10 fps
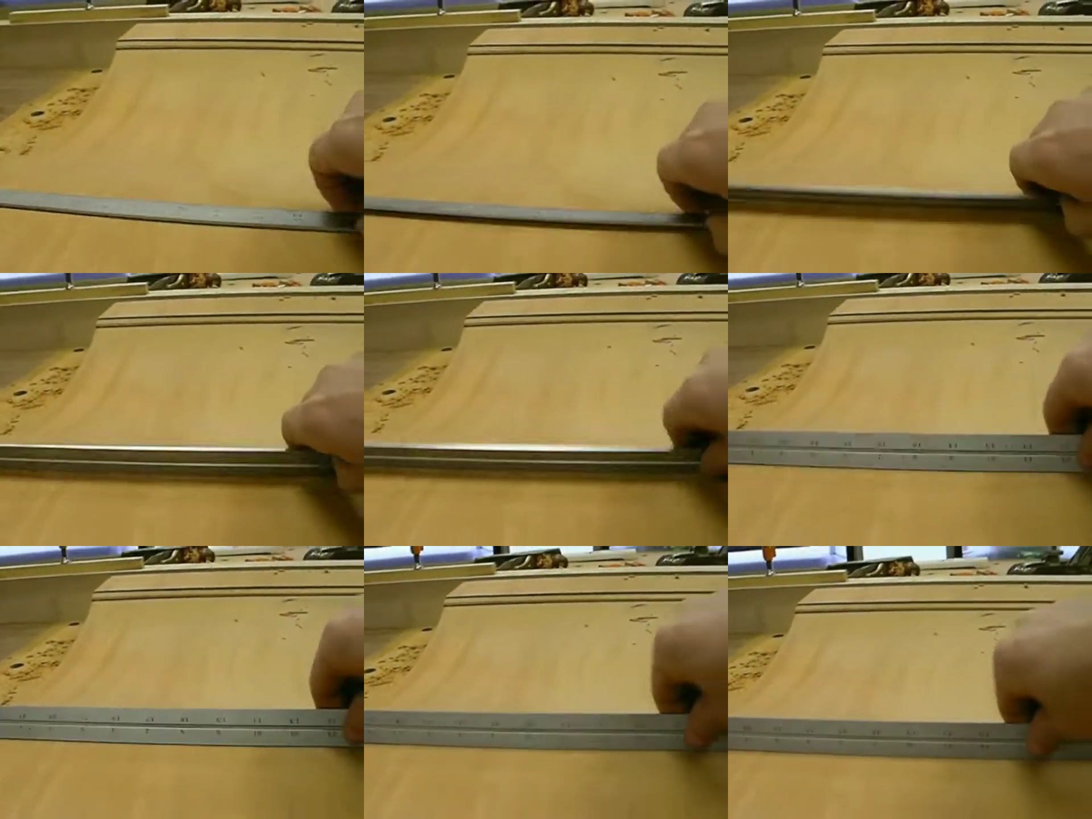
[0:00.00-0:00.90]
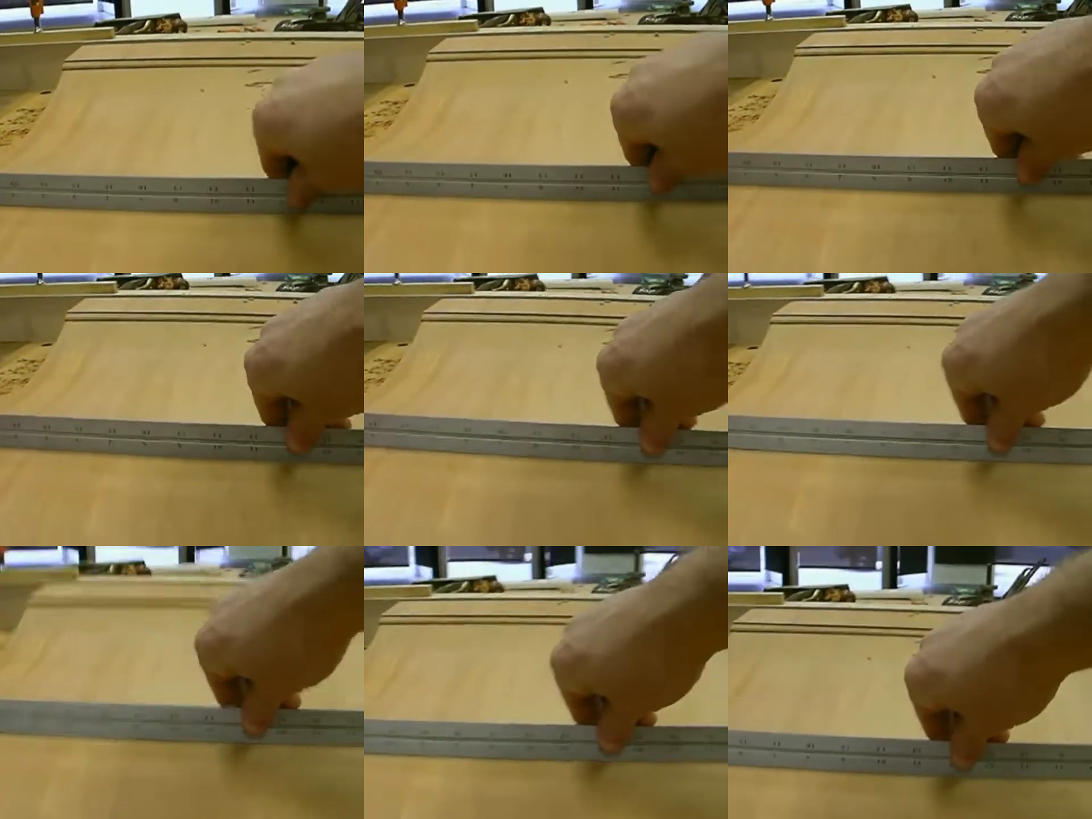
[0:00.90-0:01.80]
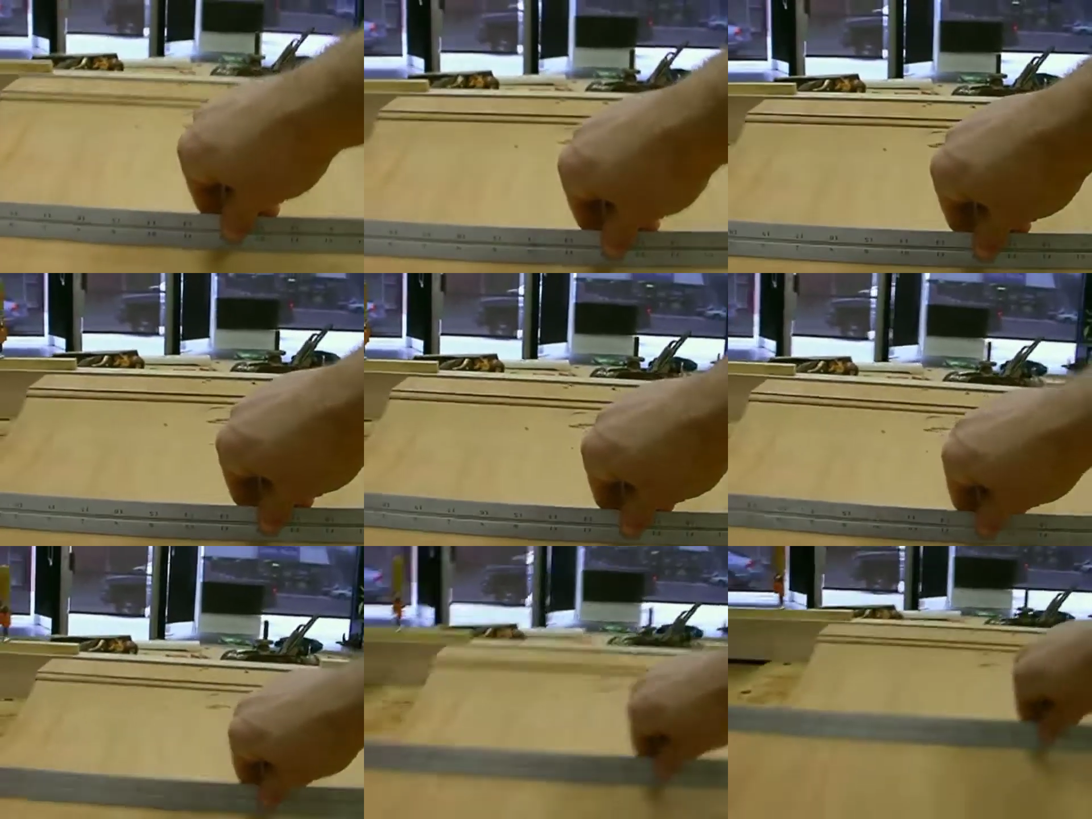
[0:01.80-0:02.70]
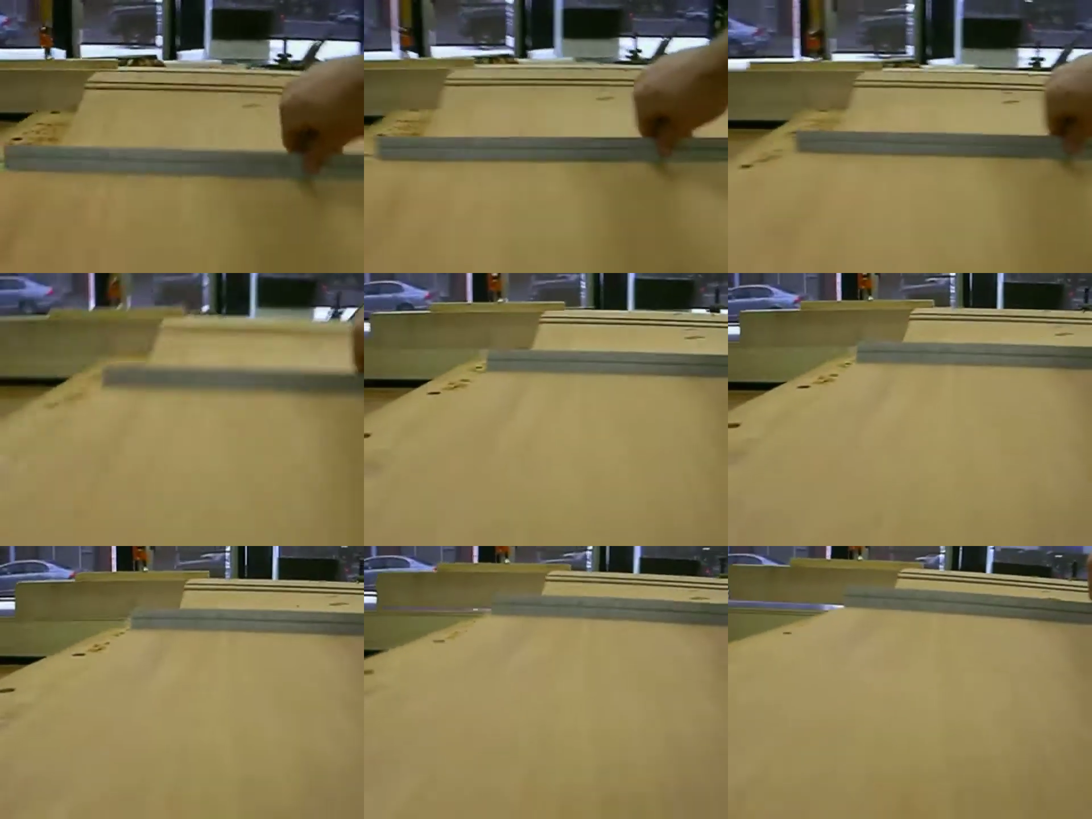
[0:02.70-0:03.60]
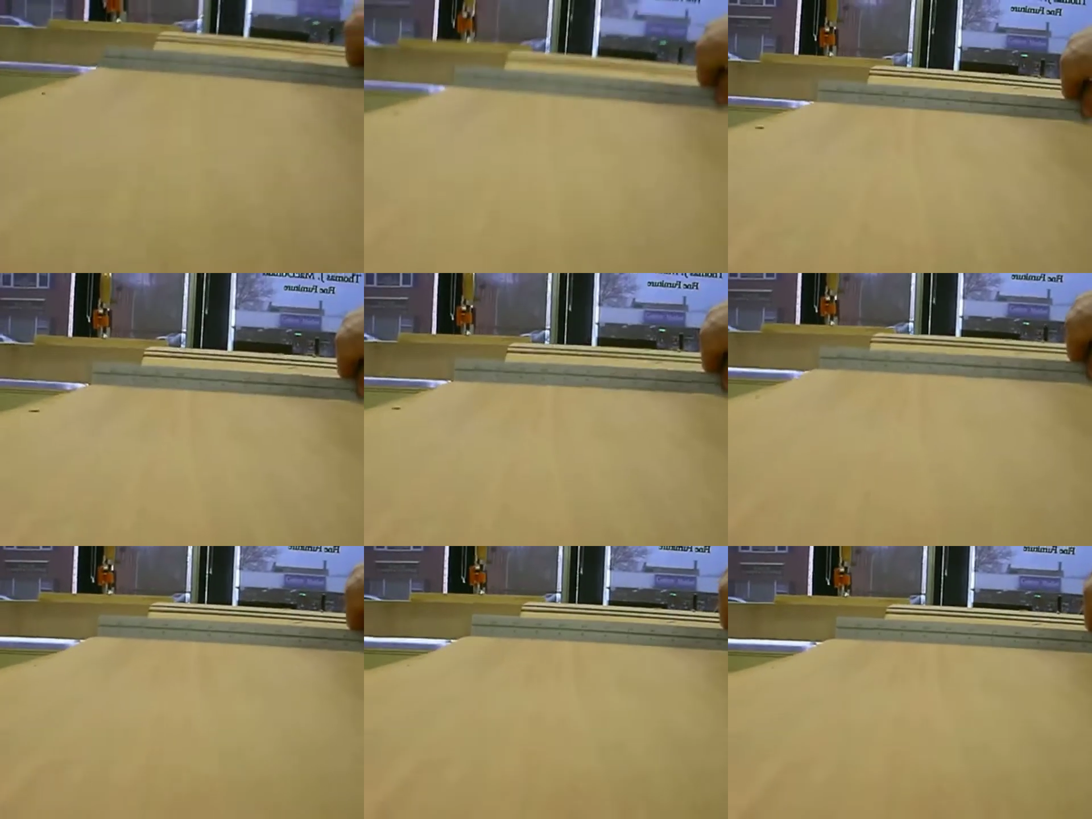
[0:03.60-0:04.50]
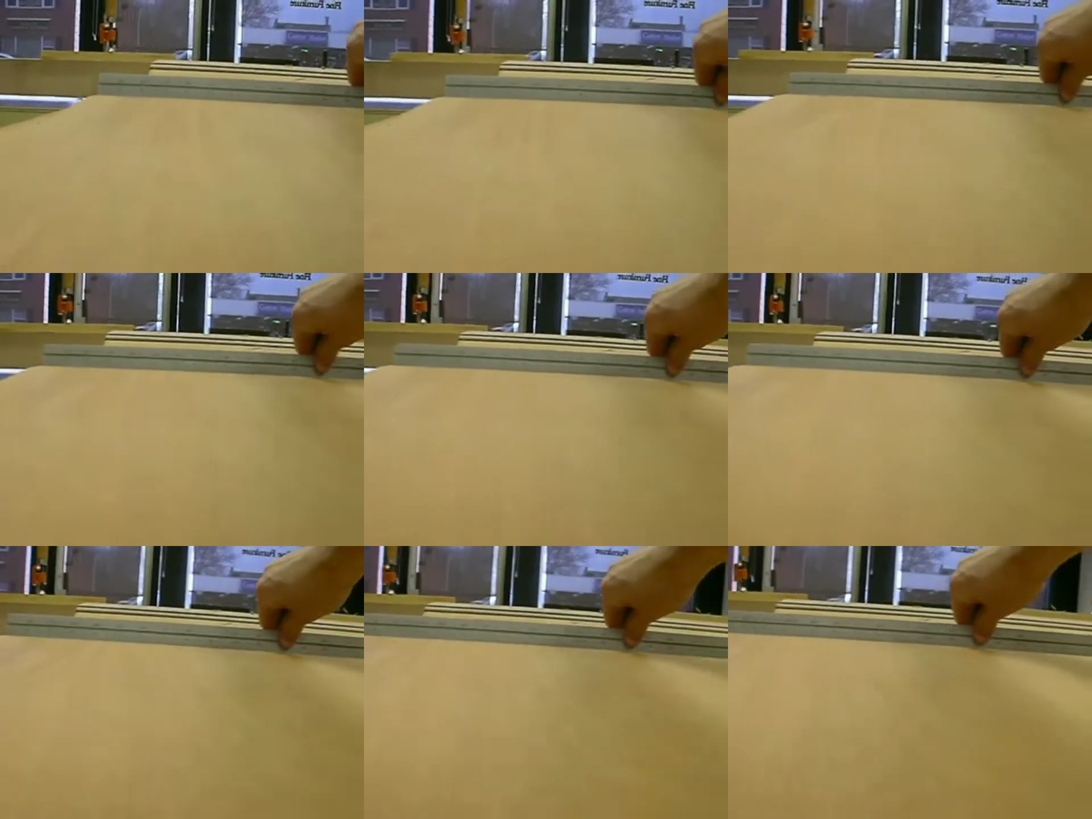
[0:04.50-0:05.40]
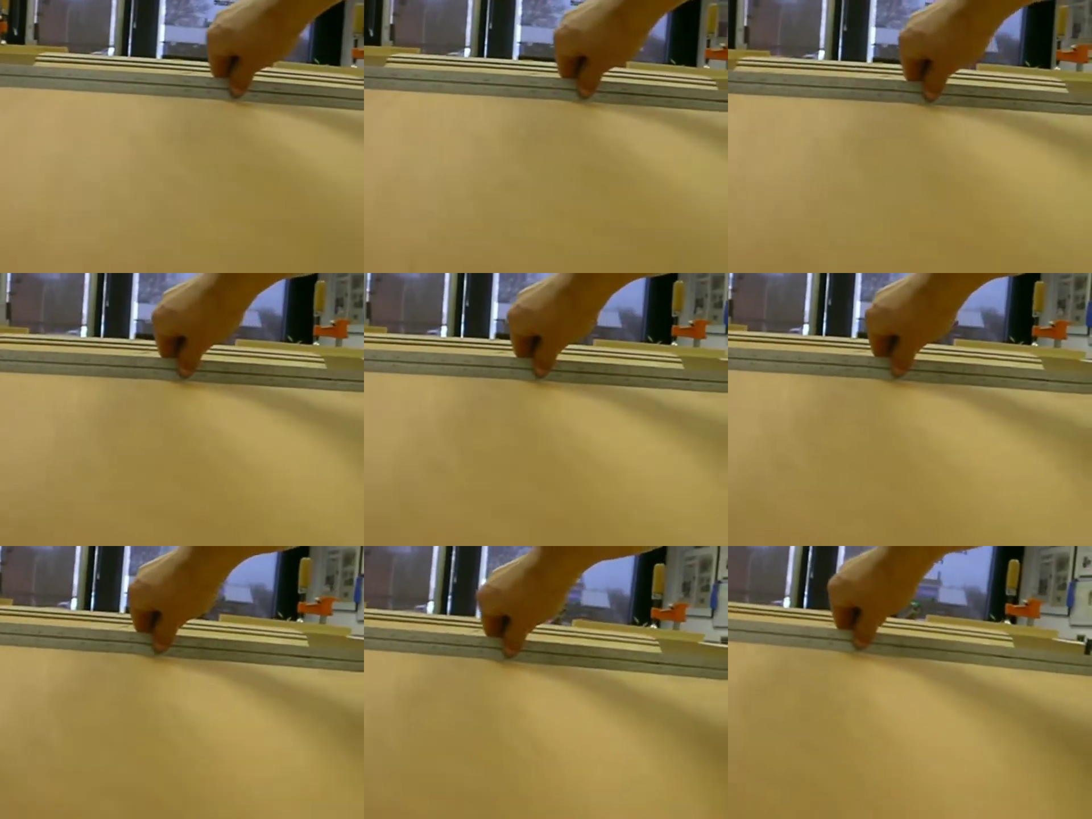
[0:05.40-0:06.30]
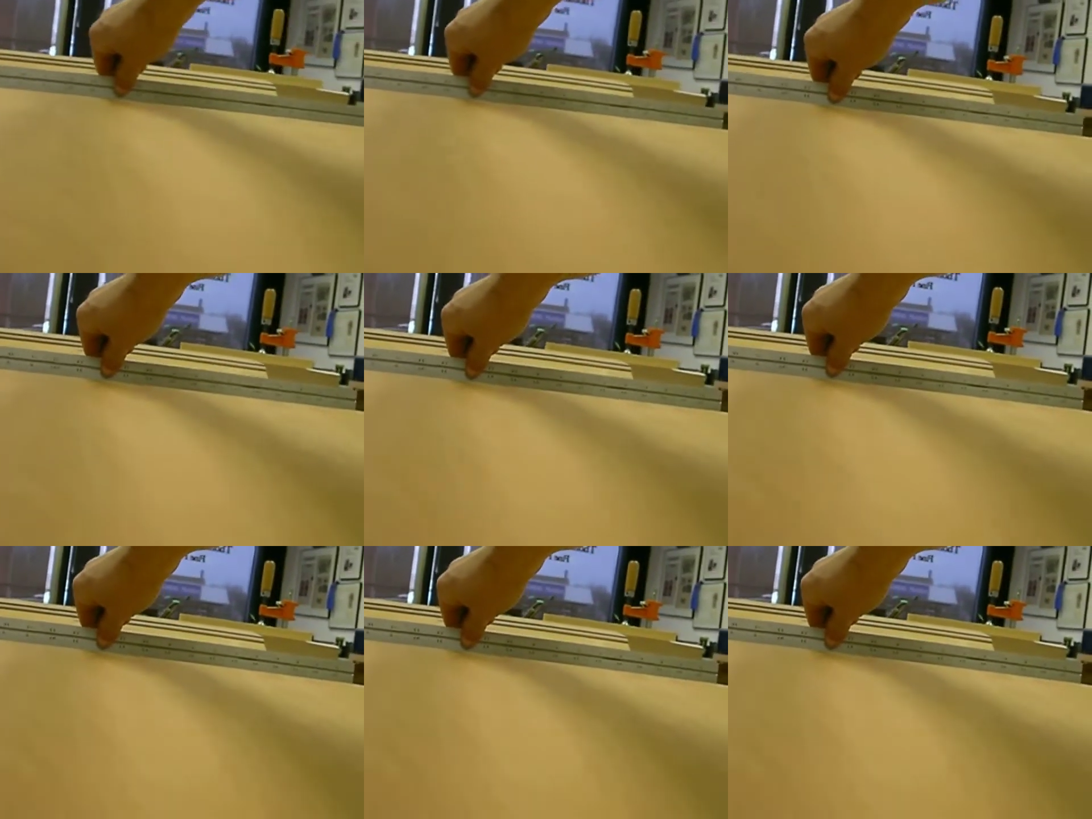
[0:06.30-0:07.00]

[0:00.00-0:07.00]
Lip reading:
No face is visible, so there are no lips to read.